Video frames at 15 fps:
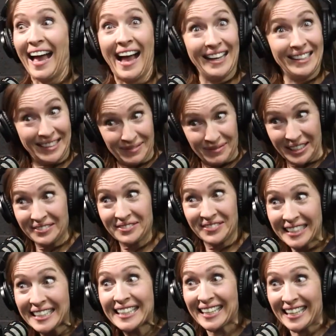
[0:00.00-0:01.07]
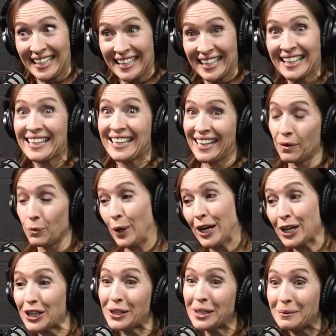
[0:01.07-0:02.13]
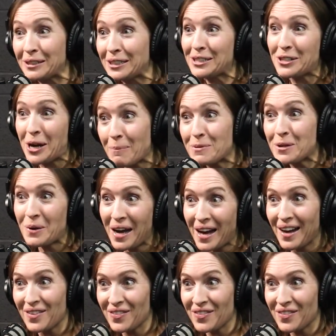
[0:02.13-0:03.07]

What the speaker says: I mean, really. Really. Where do you need me to drop you off?